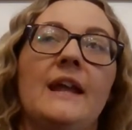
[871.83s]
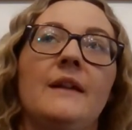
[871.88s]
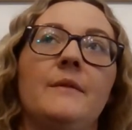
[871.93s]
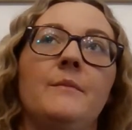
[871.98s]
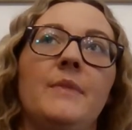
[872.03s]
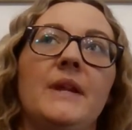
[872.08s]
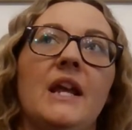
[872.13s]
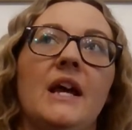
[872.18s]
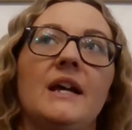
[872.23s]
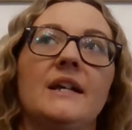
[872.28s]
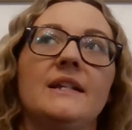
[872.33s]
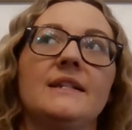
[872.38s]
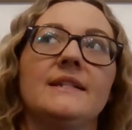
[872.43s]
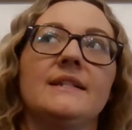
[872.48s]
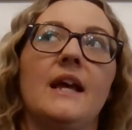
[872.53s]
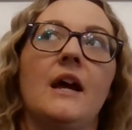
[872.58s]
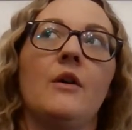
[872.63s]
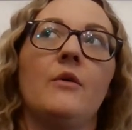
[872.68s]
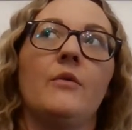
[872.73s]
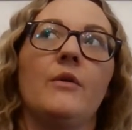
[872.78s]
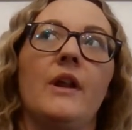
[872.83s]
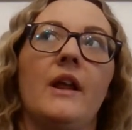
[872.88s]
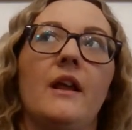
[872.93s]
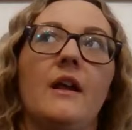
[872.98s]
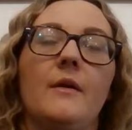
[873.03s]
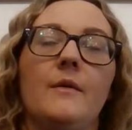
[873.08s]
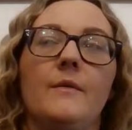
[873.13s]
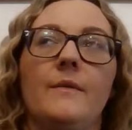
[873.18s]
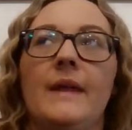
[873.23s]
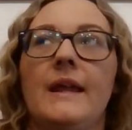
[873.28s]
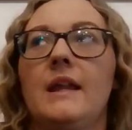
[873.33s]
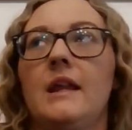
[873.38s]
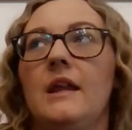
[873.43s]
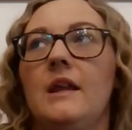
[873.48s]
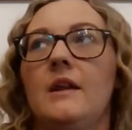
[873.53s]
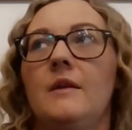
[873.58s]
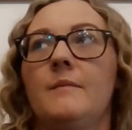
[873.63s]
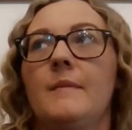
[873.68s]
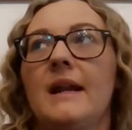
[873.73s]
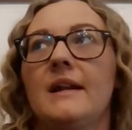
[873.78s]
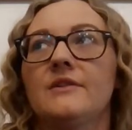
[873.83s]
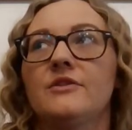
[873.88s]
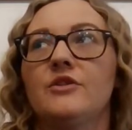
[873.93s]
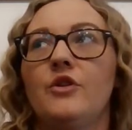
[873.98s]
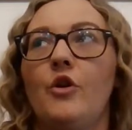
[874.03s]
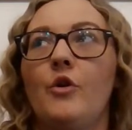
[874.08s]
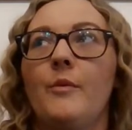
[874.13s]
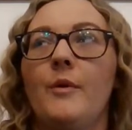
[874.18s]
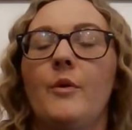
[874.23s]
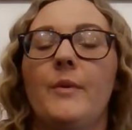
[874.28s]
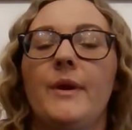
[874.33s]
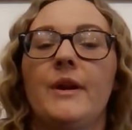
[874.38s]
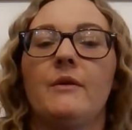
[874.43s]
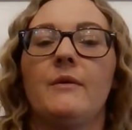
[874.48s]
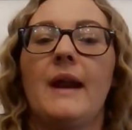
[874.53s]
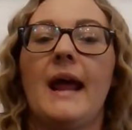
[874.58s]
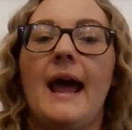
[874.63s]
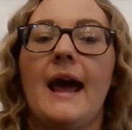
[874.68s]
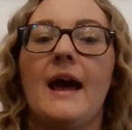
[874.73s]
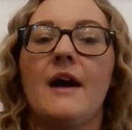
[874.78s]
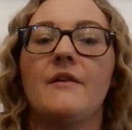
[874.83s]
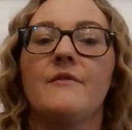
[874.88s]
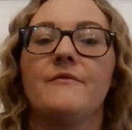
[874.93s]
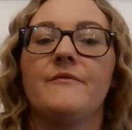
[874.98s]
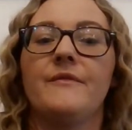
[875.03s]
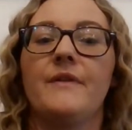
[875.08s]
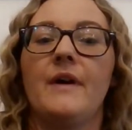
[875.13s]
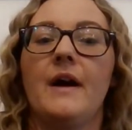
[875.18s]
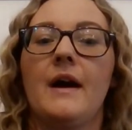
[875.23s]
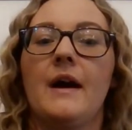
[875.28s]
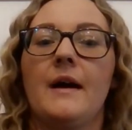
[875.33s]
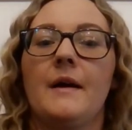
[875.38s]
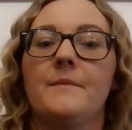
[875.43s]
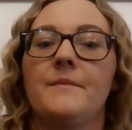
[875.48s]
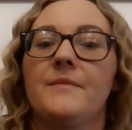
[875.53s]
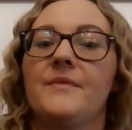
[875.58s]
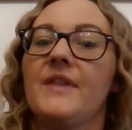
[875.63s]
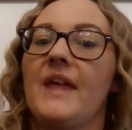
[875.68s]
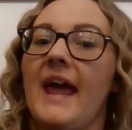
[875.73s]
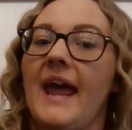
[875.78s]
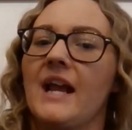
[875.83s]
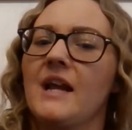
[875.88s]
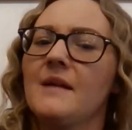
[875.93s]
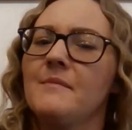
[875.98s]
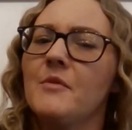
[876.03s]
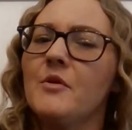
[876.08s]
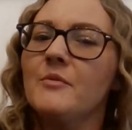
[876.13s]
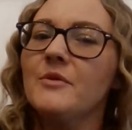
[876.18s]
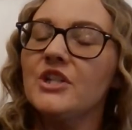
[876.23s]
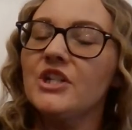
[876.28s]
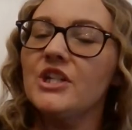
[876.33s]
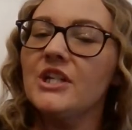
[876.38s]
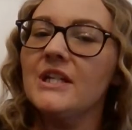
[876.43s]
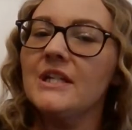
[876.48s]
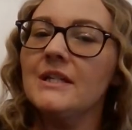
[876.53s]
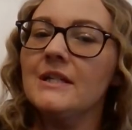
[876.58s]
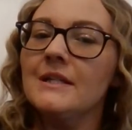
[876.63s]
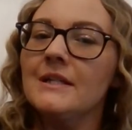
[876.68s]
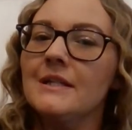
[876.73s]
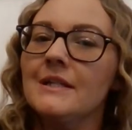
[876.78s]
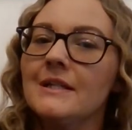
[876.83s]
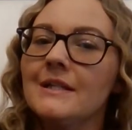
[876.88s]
because out like in Manitoba, we don't have the ECMO machine,